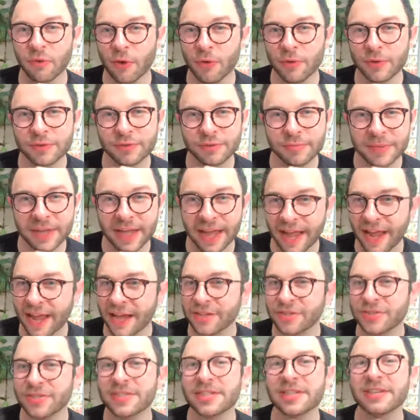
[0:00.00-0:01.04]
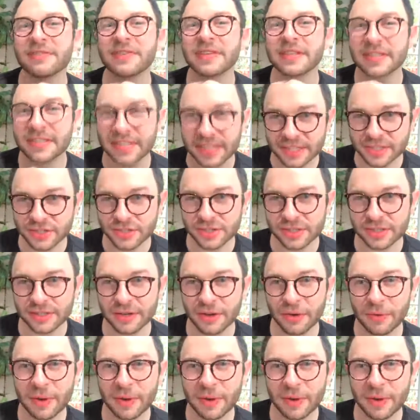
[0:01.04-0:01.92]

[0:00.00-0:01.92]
rose from the ashes of addiction.